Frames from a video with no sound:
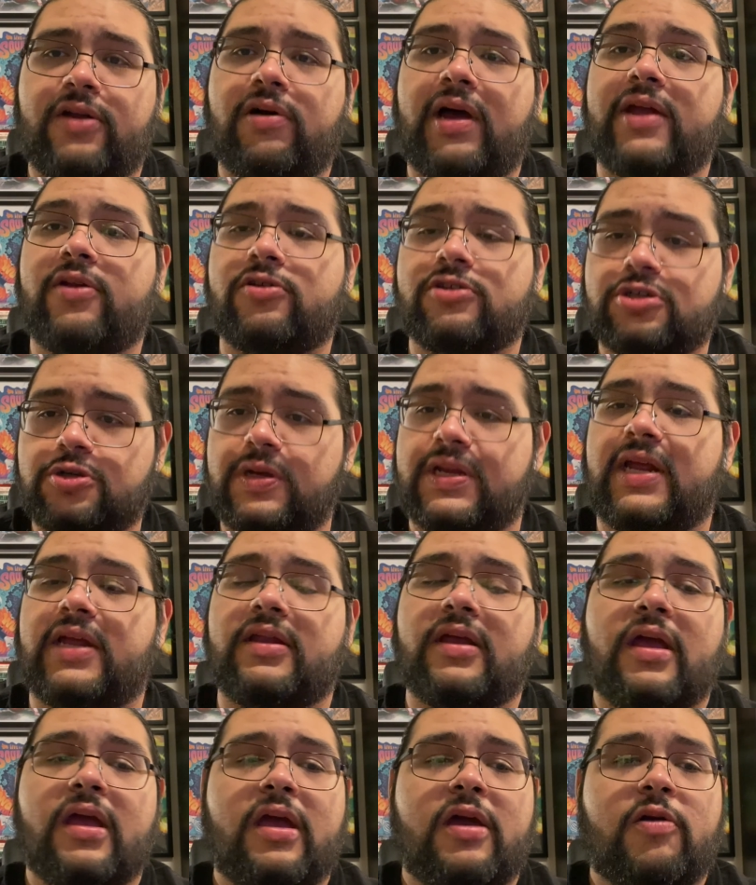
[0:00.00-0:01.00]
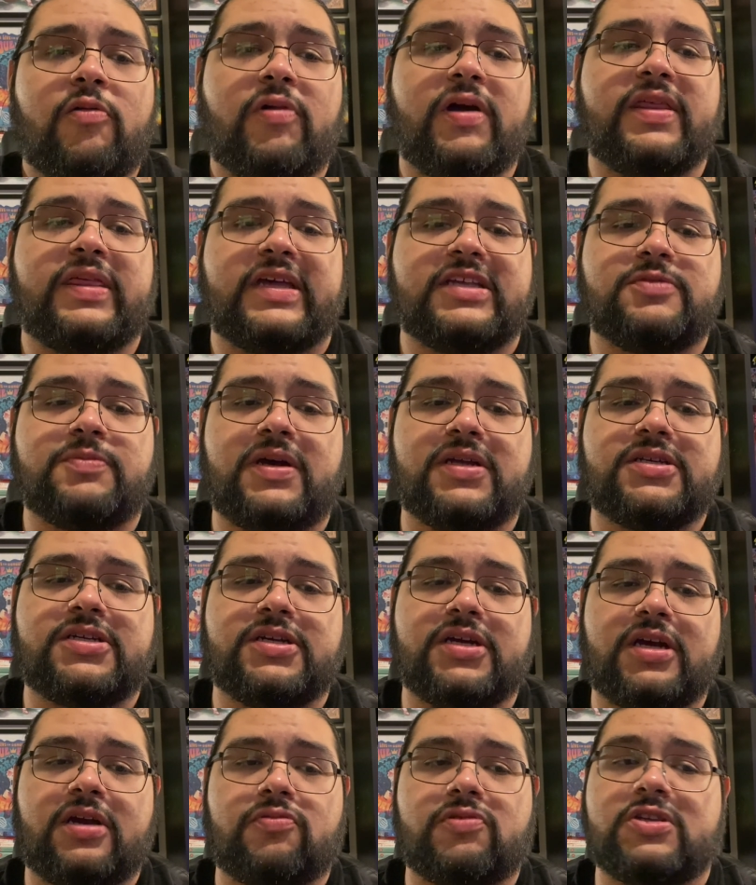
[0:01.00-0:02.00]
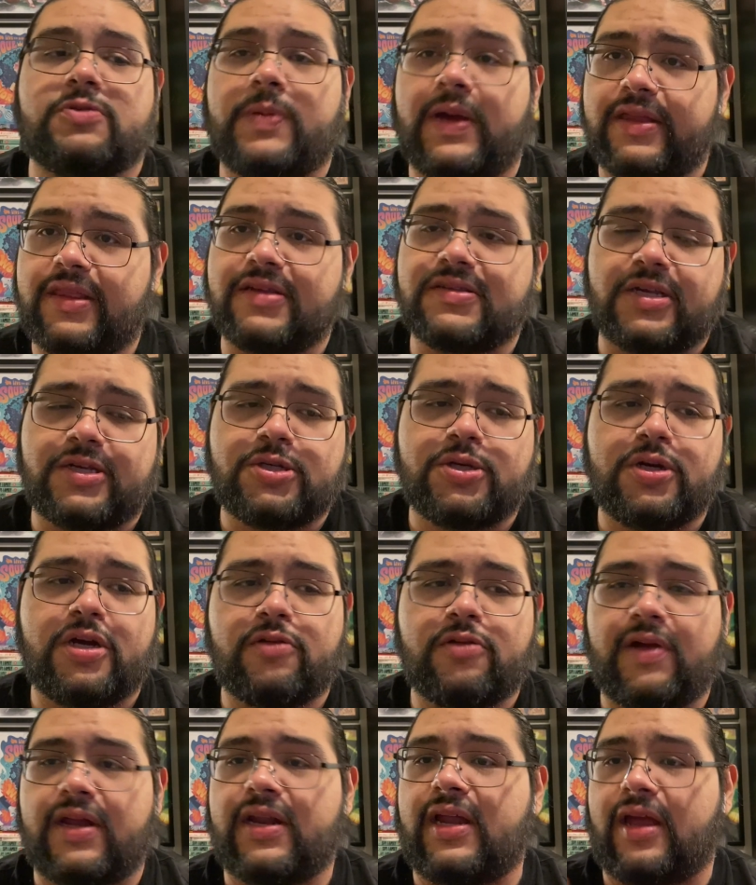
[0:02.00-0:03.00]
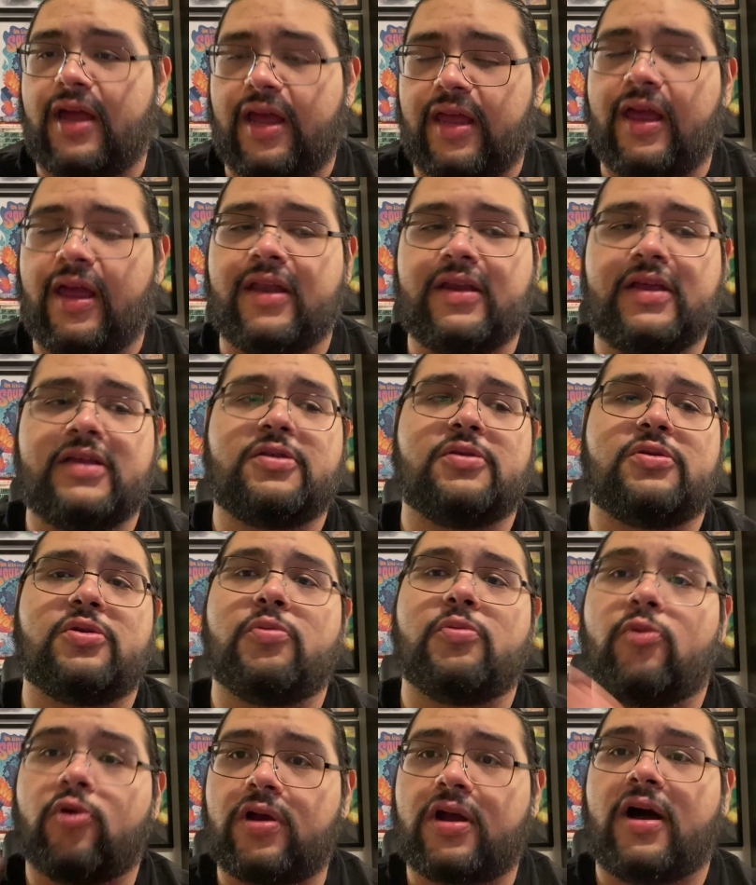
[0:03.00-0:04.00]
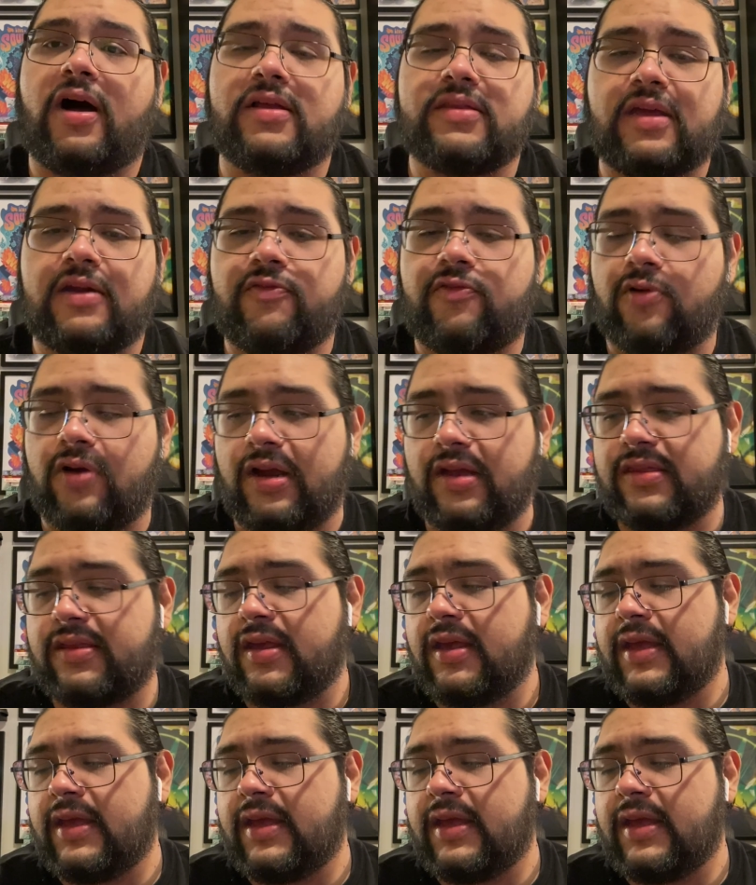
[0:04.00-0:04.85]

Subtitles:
I don't treat it with as much respect as I should, right? I need to do more content for it.